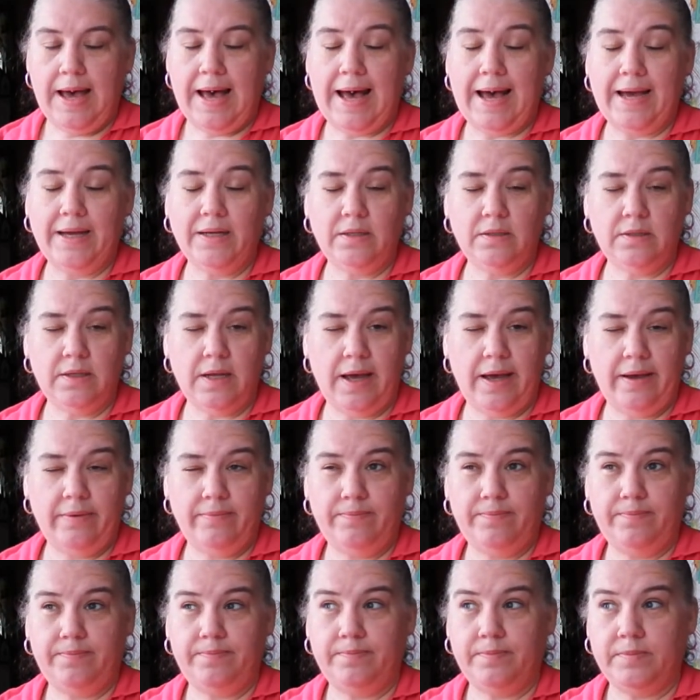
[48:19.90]
I, I've,
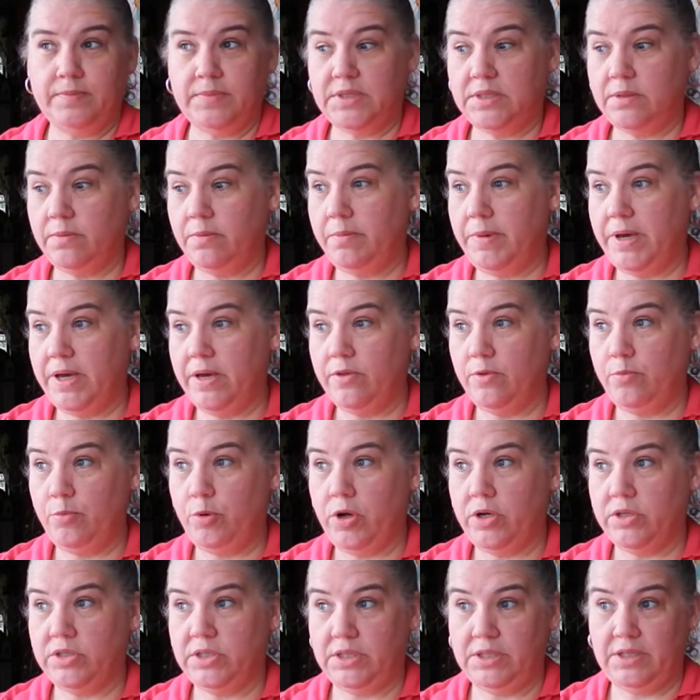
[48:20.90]
some of my other
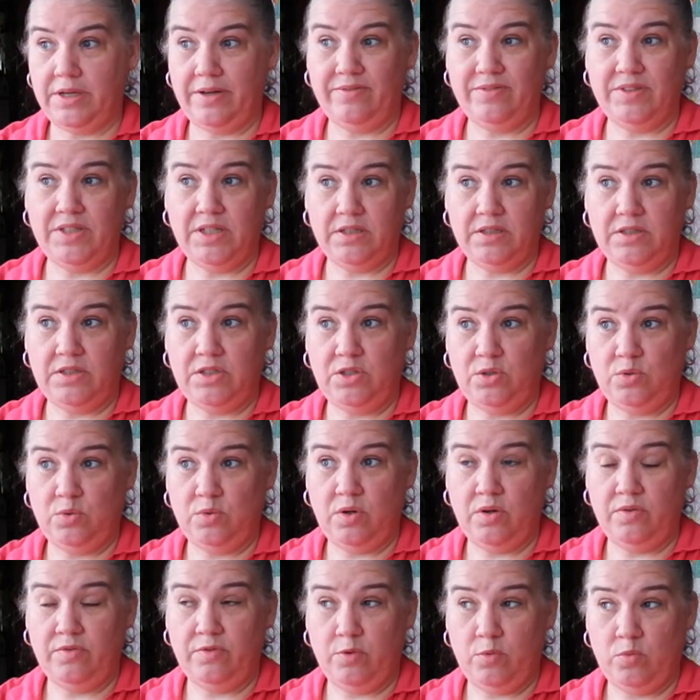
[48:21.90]
project I've done 2
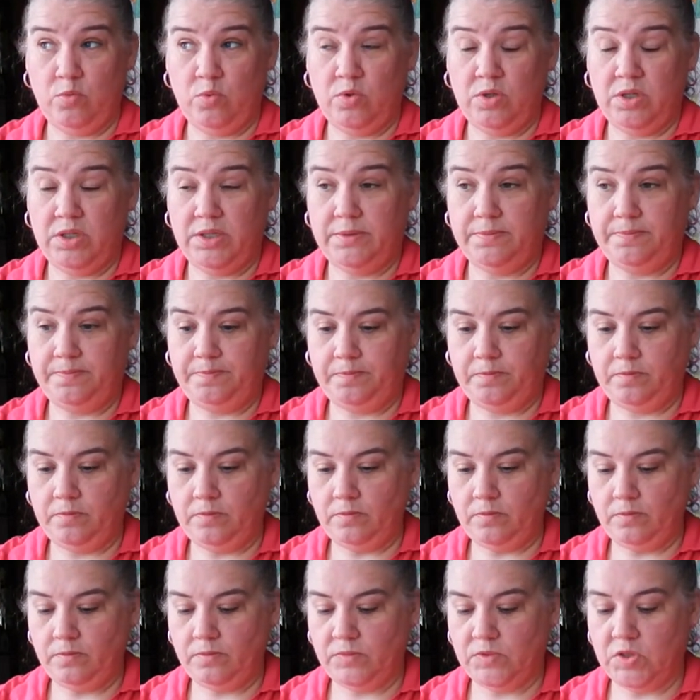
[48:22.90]
over 1
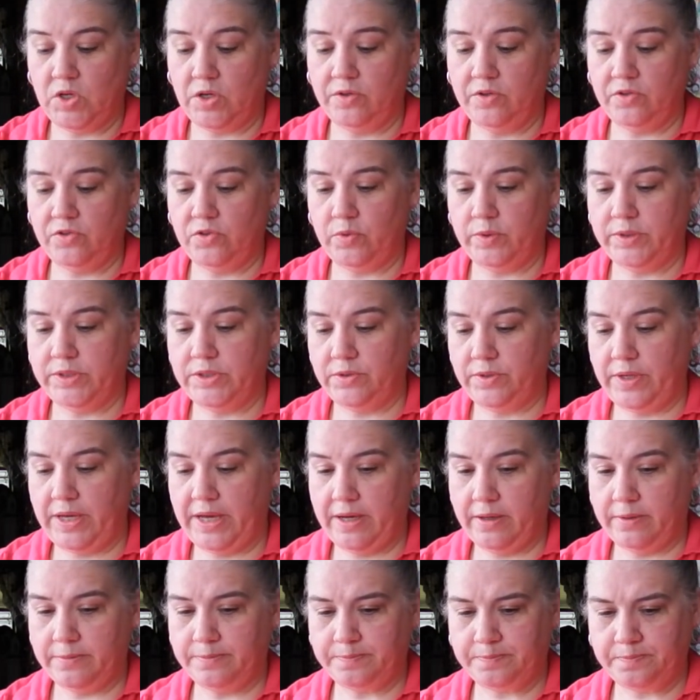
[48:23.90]
on the 22
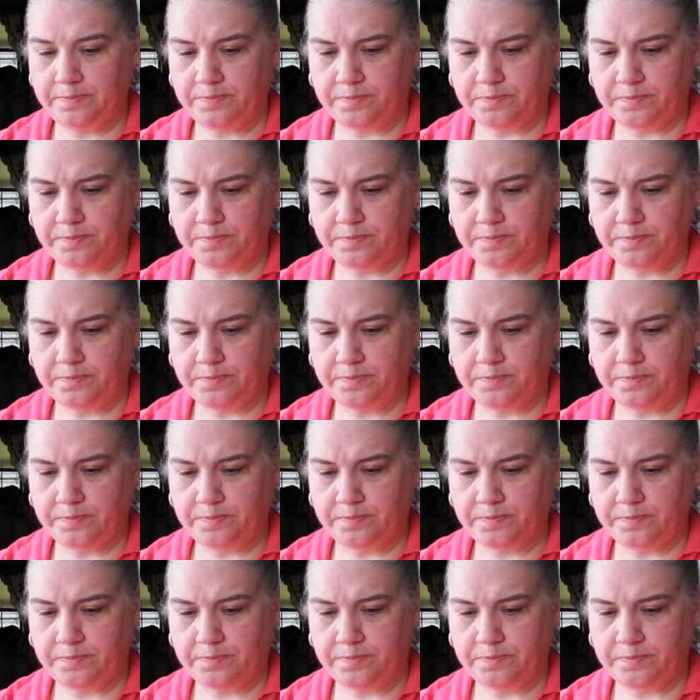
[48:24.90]
count.